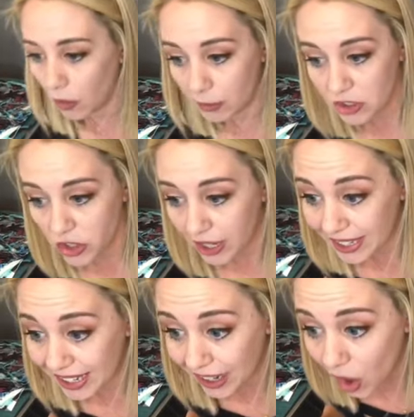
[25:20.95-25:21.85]
I want to make sure
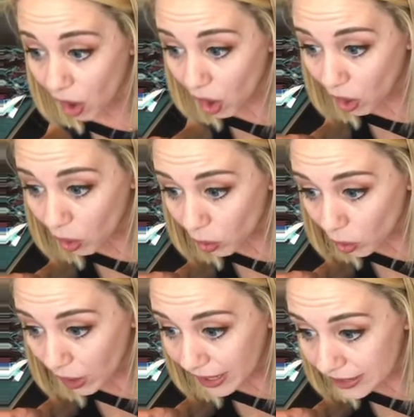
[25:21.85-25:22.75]
I get it all
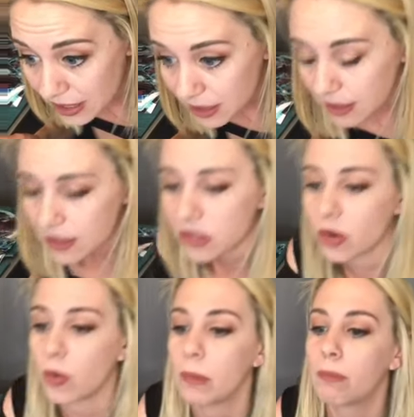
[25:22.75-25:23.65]
right
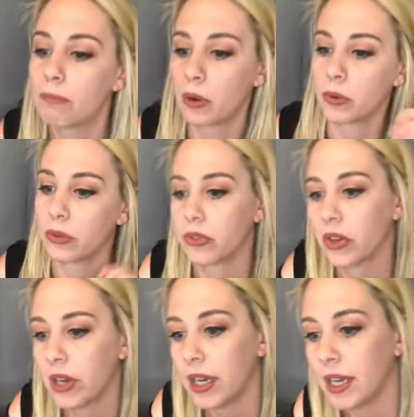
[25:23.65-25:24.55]
so we
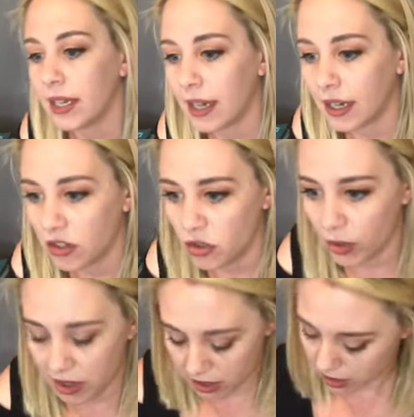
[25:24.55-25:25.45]
both can
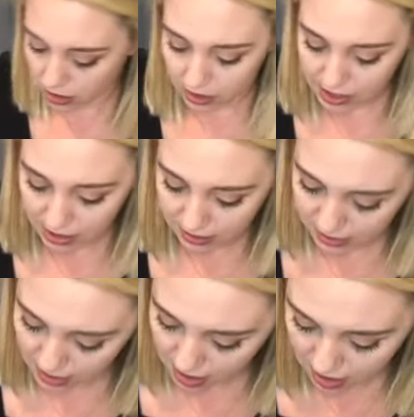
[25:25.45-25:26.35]
enjoy the starry night
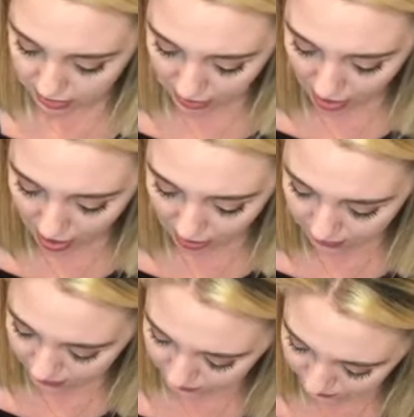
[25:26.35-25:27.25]

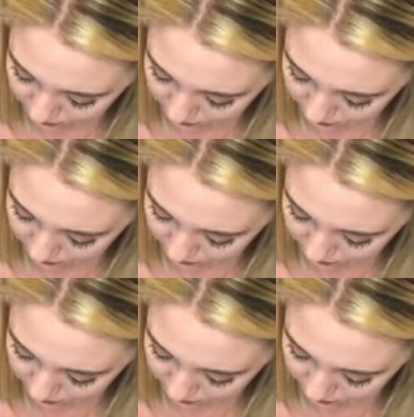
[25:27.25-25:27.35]
sky.